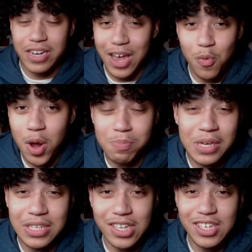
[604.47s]
again, One
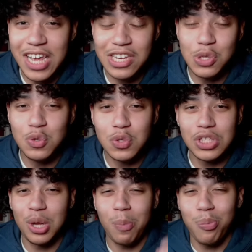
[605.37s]
Piece continues
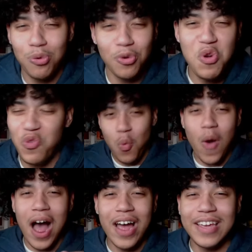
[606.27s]
to prove
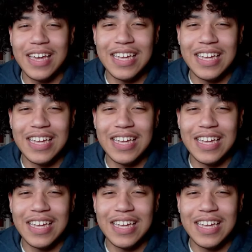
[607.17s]
why